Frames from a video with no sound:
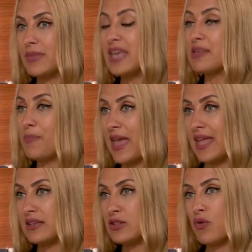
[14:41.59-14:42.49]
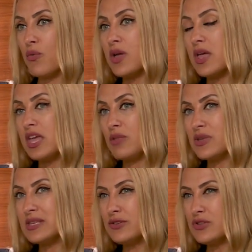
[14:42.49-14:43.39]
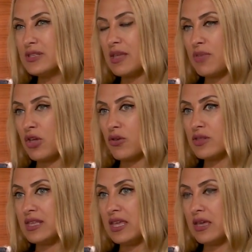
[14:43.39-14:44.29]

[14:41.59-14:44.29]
expand. So it was interesting because